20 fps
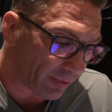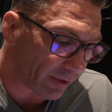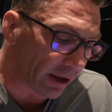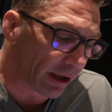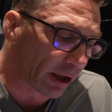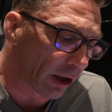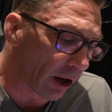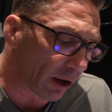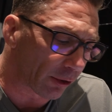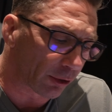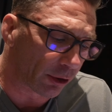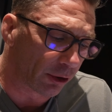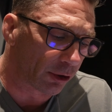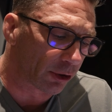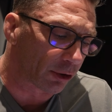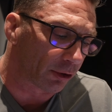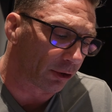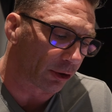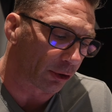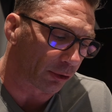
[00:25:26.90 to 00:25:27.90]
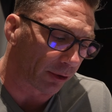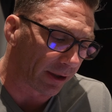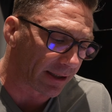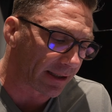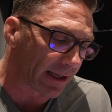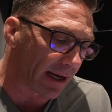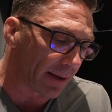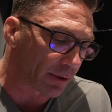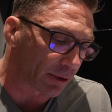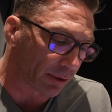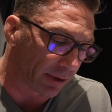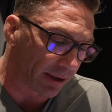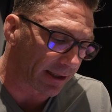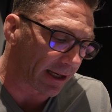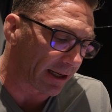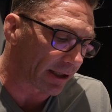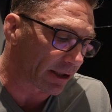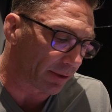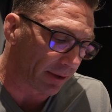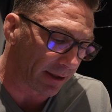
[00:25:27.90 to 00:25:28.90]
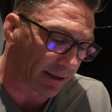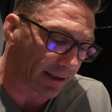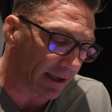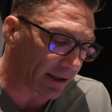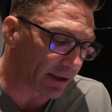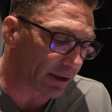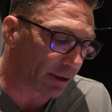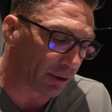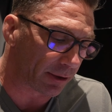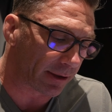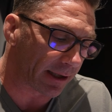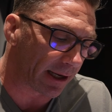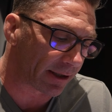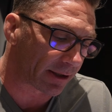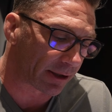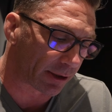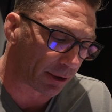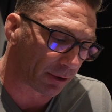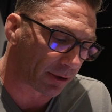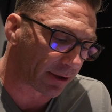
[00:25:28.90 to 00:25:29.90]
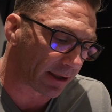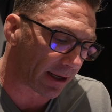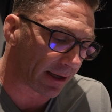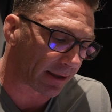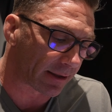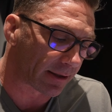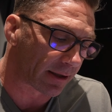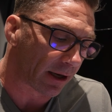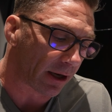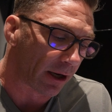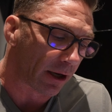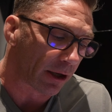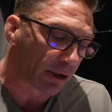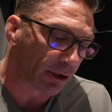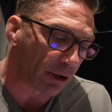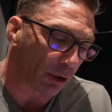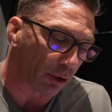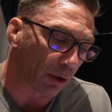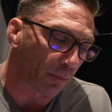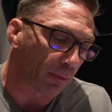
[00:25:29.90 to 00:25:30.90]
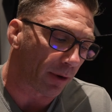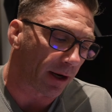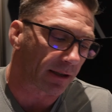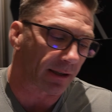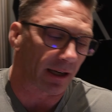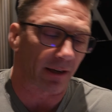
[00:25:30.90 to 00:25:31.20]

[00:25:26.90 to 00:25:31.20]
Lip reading: I'll do usually 3 sets, 3 sets, 3 sets, 2 sets, 2 sets, shoulder press.